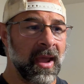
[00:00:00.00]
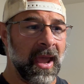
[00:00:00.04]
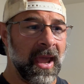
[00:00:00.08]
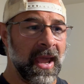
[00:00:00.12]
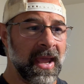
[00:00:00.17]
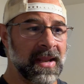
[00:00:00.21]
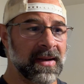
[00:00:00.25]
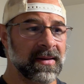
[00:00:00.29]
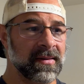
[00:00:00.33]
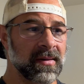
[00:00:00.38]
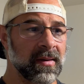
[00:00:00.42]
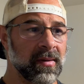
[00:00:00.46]

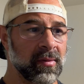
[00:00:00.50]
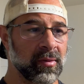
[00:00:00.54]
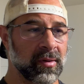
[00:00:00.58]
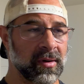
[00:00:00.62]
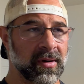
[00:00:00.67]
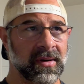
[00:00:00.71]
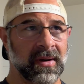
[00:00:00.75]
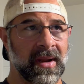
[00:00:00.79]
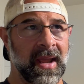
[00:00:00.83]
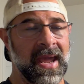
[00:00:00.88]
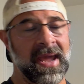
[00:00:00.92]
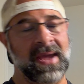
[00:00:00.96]

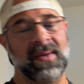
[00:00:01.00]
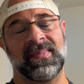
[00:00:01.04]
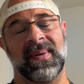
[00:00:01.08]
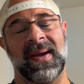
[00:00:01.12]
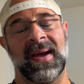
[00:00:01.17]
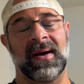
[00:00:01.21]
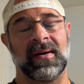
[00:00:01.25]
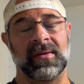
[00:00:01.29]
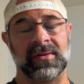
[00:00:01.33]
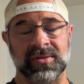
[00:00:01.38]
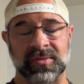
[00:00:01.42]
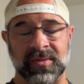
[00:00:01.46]
or 8
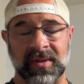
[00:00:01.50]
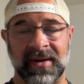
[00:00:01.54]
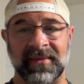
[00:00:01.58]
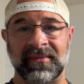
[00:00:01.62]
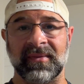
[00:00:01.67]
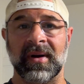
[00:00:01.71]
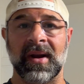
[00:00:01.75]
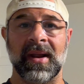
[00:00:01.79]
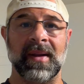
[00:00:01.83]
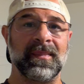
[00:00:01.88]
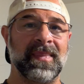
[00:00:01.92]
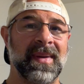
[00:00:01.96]
pounds,
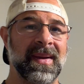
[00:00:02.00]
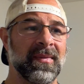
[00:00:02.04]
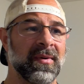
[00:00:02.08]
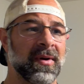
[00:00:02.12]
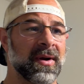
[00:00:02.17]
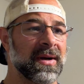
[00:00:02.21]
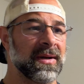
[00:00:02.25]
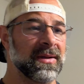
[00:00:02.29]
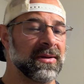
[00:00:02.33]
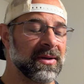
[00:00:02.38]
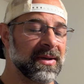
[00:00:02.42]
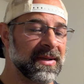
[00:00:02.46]
whatever. And people are
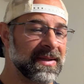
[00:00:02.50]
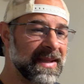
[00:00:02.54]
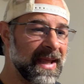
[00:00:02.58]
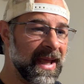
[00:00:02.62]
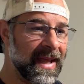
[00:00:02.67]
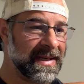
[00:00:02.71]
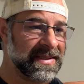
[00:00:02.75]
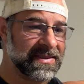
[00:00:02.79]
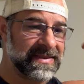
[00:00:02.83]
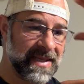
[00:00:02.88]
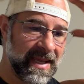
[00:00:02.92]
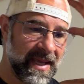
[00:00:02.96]
going to look at that
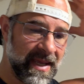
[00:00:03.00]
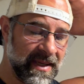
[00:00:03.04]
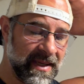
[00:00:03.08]
and say,